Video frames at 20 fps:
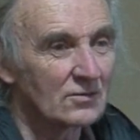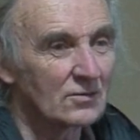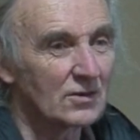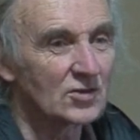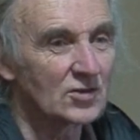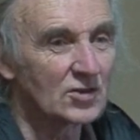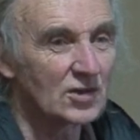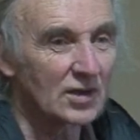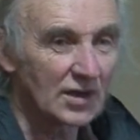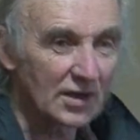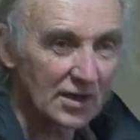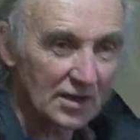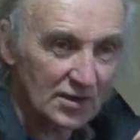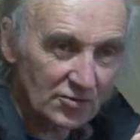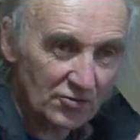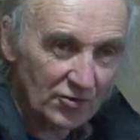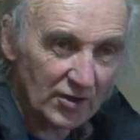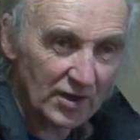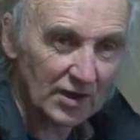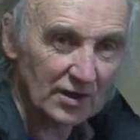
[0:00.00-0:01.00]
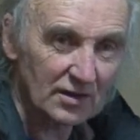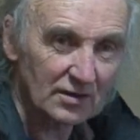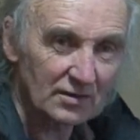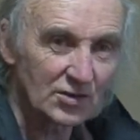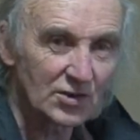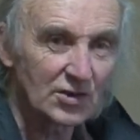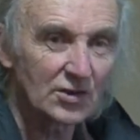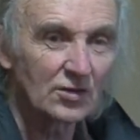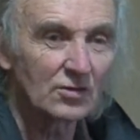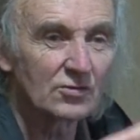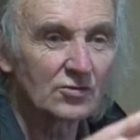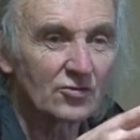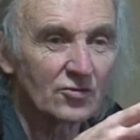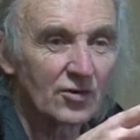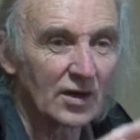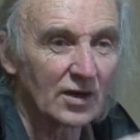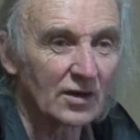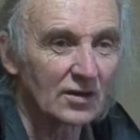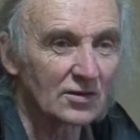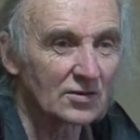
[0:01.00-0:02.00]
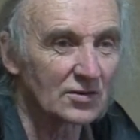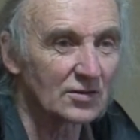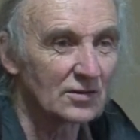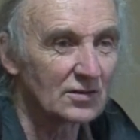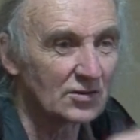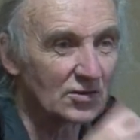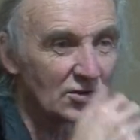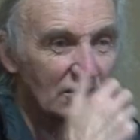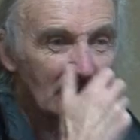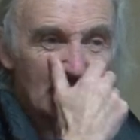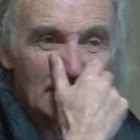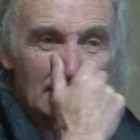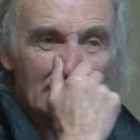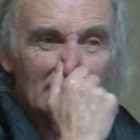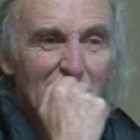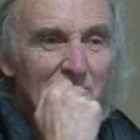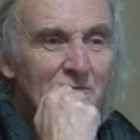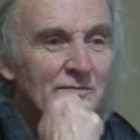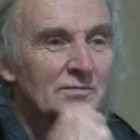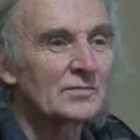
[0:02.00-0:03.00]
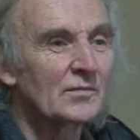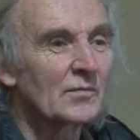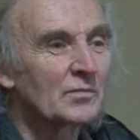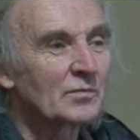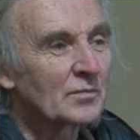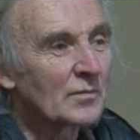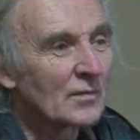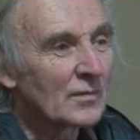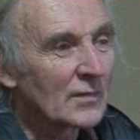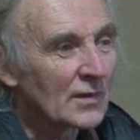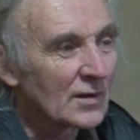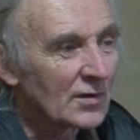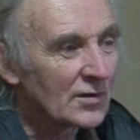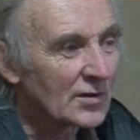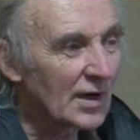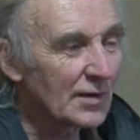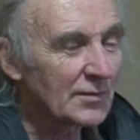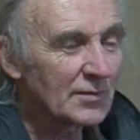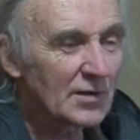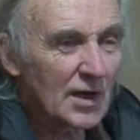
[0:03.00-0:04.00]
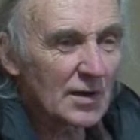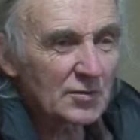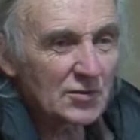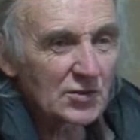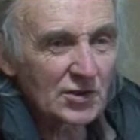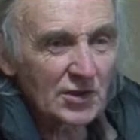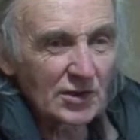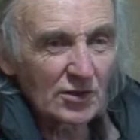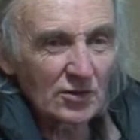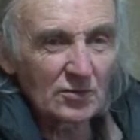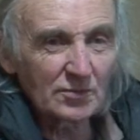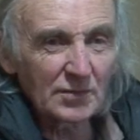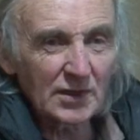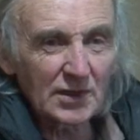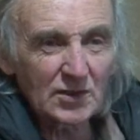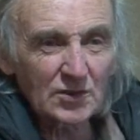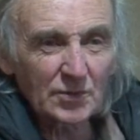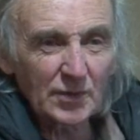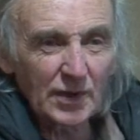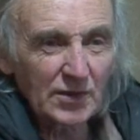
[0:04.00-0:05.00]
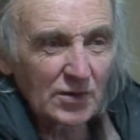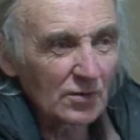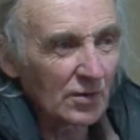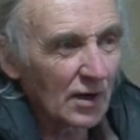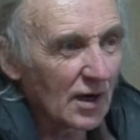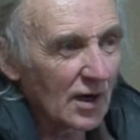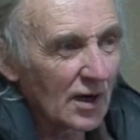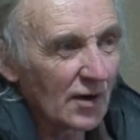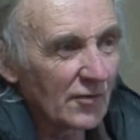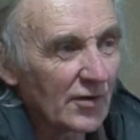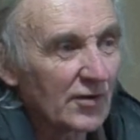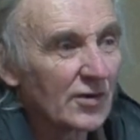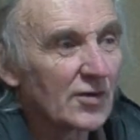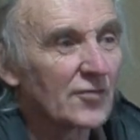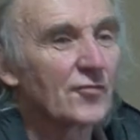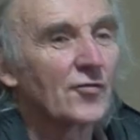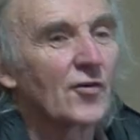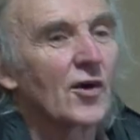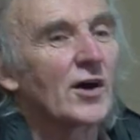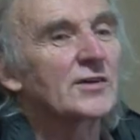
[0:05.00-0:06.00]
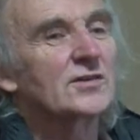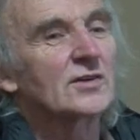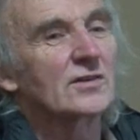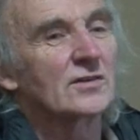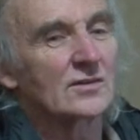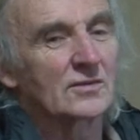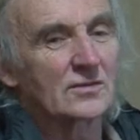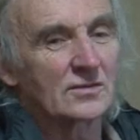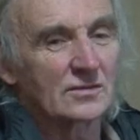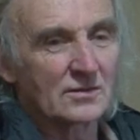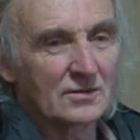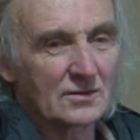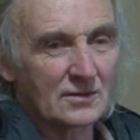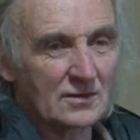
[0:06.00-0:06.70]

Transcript: You're chilling a drink. Chill drinks. Chill. Sometimes chill means when you are very frightened.